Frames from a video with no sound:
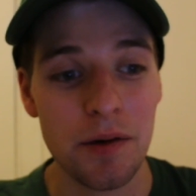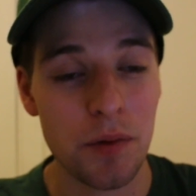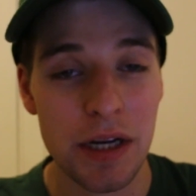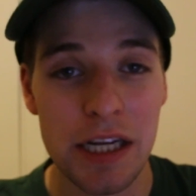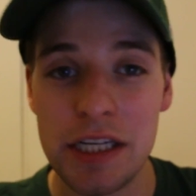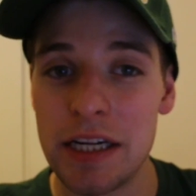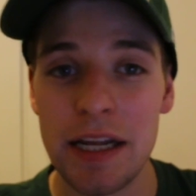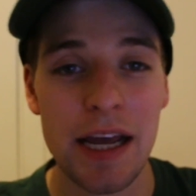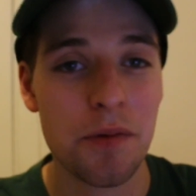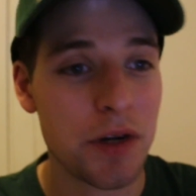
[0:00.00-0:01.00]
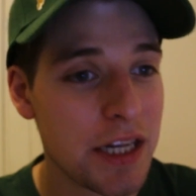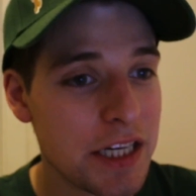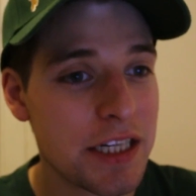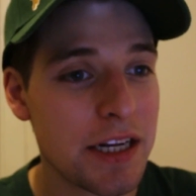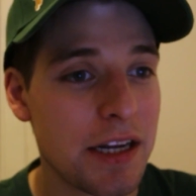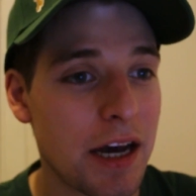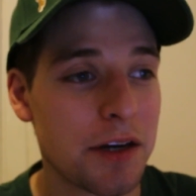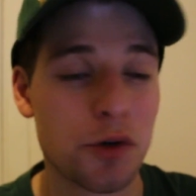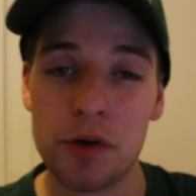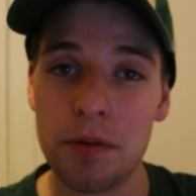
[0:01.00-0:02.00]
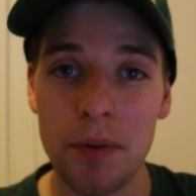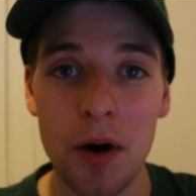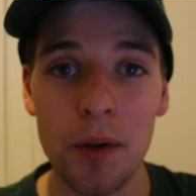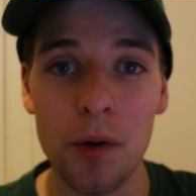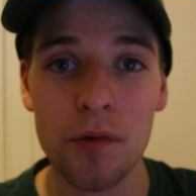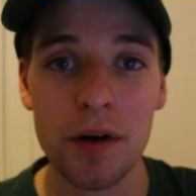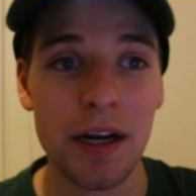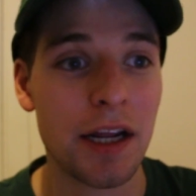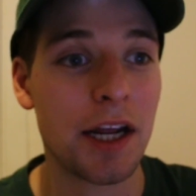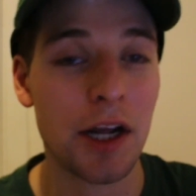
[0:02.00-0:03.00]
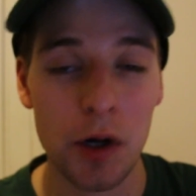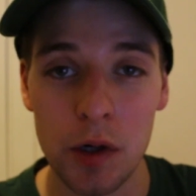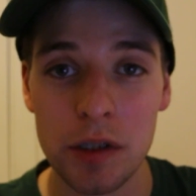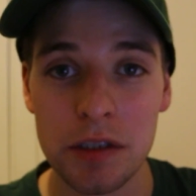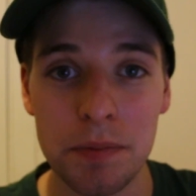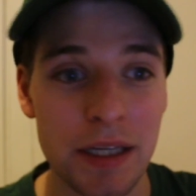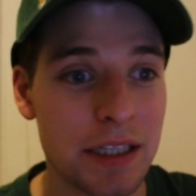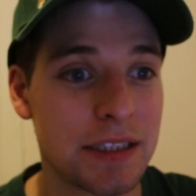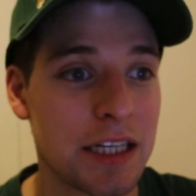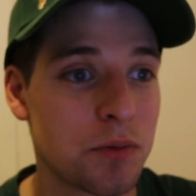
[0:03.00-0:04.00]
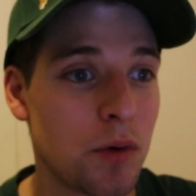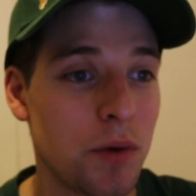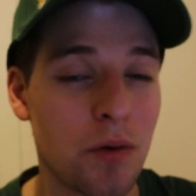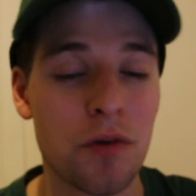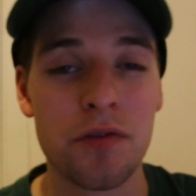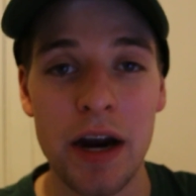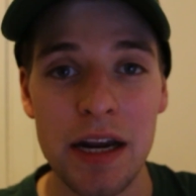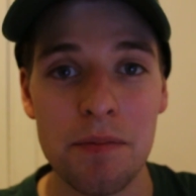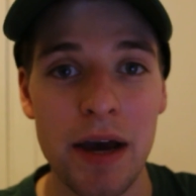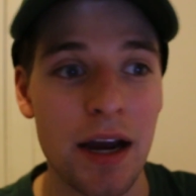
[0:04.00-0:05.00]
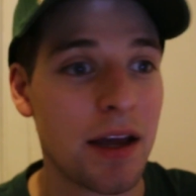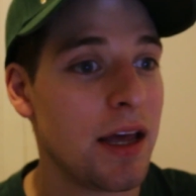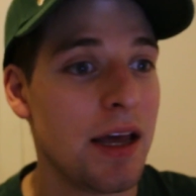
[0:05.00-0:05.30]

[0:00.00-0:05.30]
we need you to we need you to not turn the ball over and, and it hurts because that's what we were fighting back.